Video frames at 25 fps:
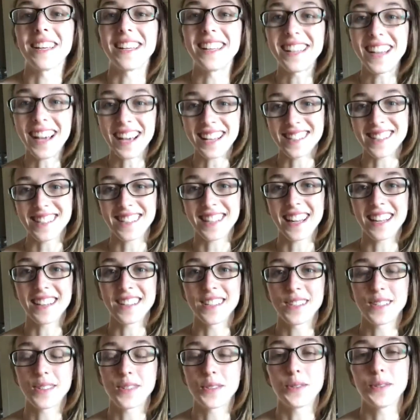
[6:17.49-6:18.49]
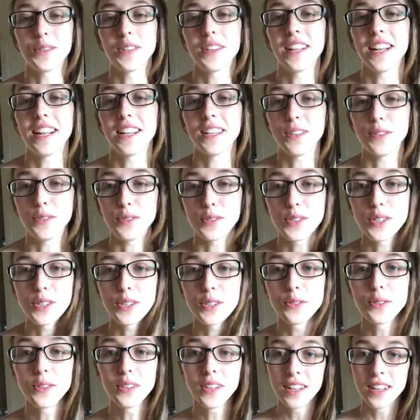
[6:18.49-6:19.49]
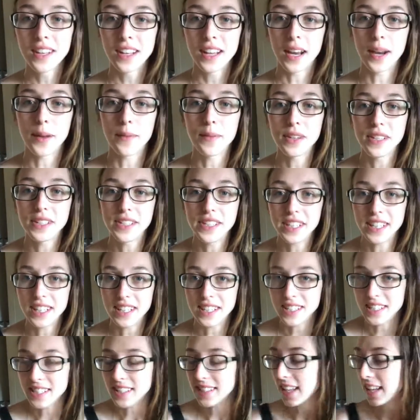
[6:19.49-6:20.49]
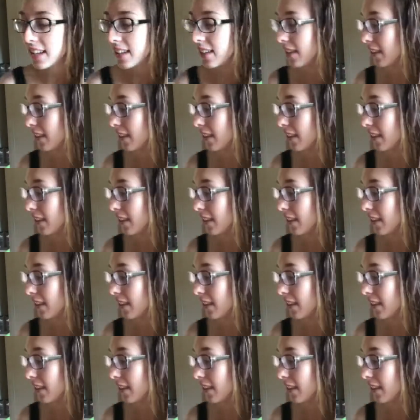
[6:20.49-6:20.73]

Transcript: Yes, that is a tool that I use too, and I'm gonna dig into that a